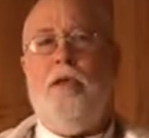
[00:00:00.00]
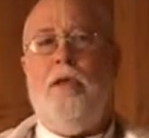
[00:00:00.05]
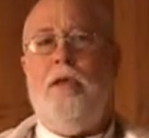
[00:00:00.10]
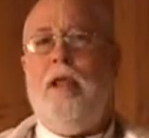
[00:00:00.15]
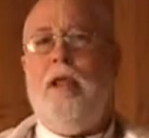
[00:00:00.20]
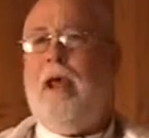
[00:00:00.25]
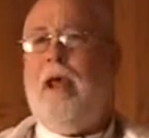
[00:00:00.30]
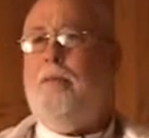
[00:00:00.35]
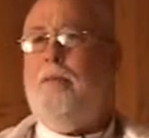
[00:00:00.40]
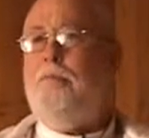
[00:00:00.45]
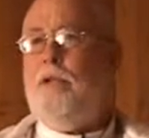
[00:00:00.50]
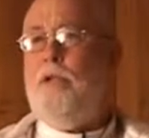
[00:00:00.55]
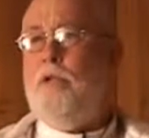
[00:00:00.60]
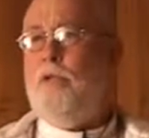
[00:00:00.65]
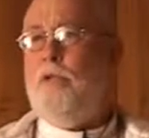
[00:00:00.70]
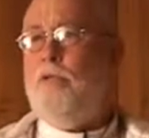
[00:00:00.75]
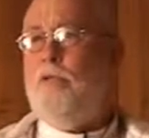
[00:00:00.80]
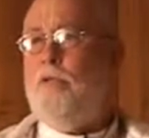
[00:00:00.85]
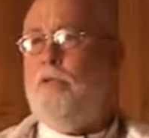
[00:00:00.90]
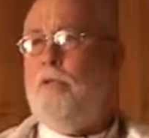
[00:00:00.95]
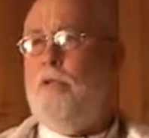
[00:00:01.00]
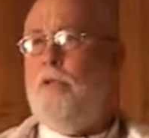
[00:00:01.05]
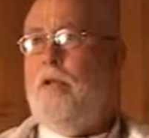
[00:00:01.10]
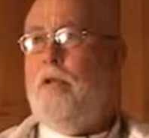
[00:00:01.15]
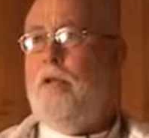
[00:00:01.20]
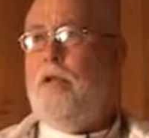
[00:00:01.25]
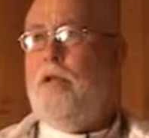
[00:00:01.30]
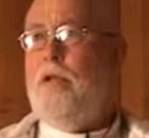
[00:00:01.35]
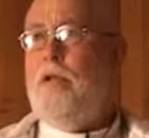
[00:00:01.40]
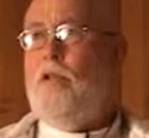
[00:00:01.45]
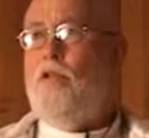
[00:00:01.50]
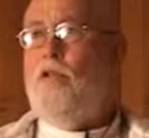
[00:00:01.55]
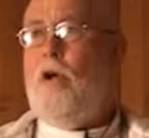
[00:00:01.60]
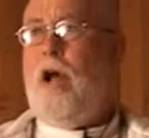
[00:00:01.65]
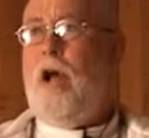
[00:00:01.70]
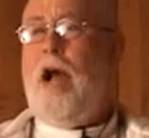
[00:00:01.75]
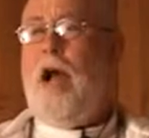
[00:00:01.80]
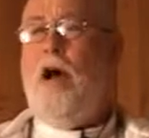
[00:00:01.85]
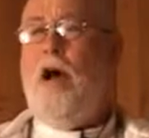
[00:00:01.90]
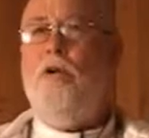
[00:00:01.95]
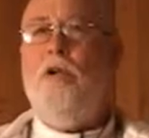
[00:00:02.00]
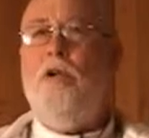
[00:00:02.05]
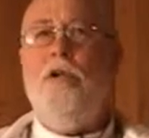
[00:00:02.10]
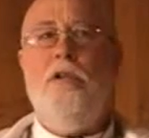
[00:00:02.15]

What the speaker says: and happiness. So how